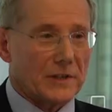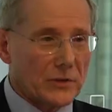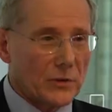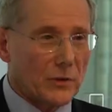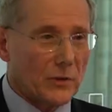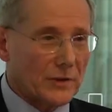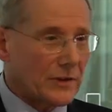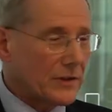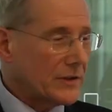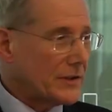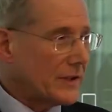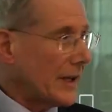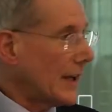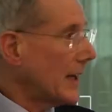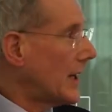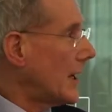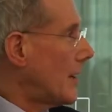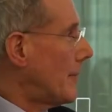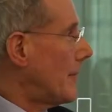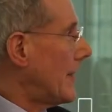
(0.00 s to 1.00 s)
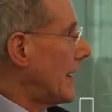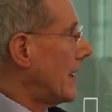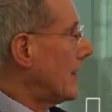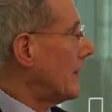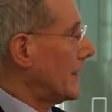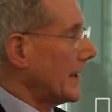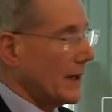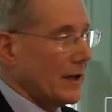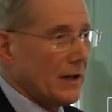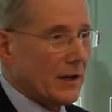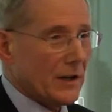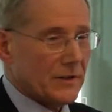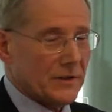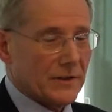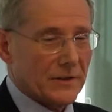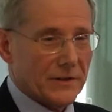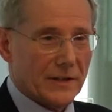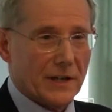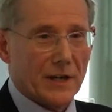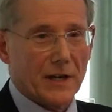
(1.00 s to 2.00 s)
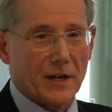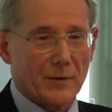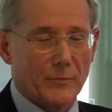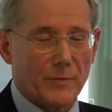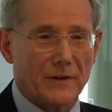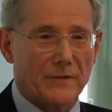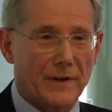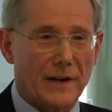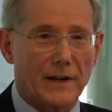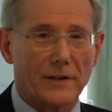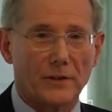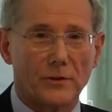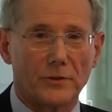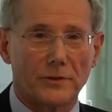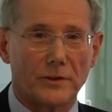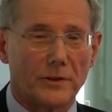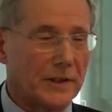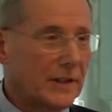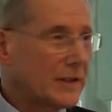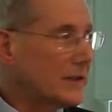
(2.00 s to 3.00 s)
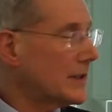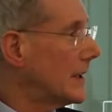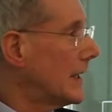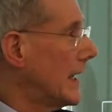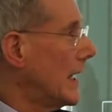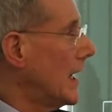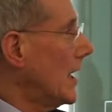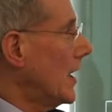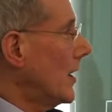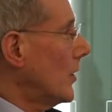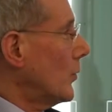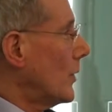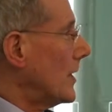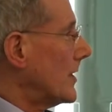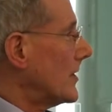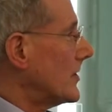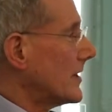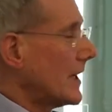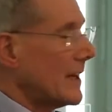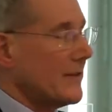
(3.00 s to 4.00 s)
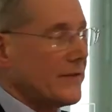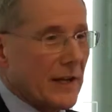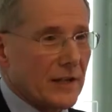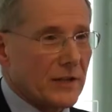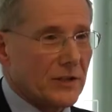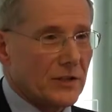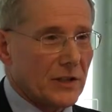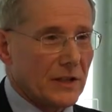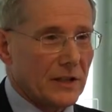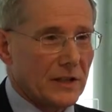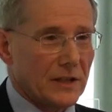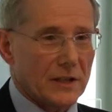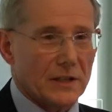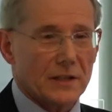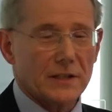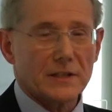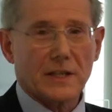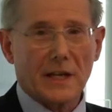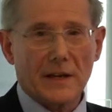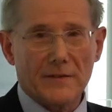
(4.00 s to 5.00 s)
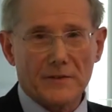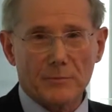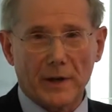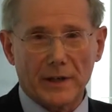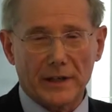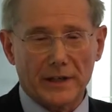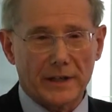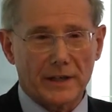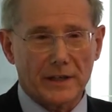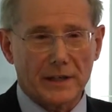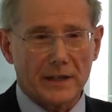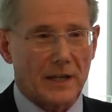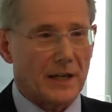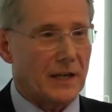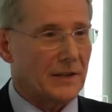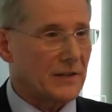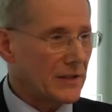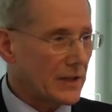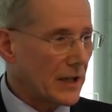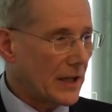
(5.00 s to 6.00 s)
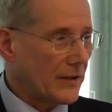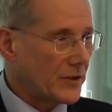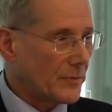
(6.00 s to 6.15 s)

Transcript: to talk to you today about the Artist Hybrid Fan Coil Unit, which saves energy, saves money and saves